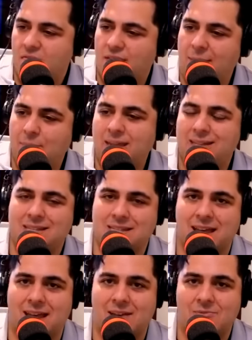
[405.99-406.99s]
that being
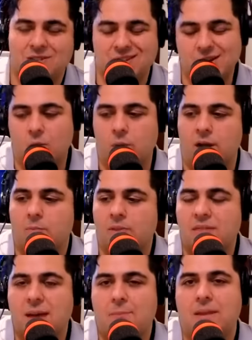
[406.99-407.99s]
said, which is a little weird,
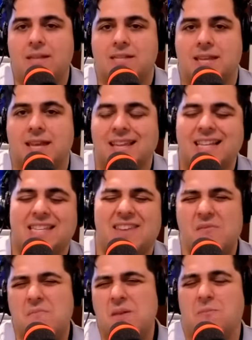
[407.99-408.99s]
but that being said, let's
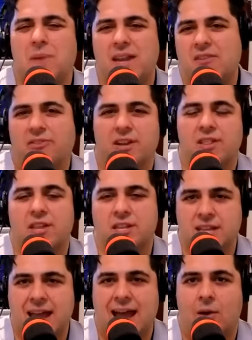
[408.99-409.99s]
give him the benefit of
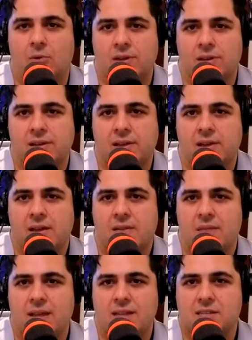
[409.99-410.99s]
the doubt
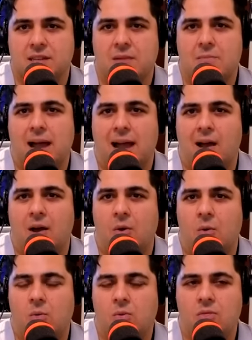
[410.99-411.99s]
that
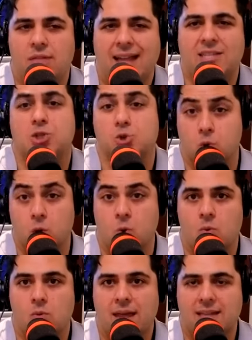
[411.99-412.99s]
somehow that's
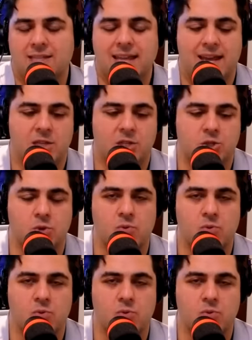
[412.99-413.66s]
true. That's that is. And,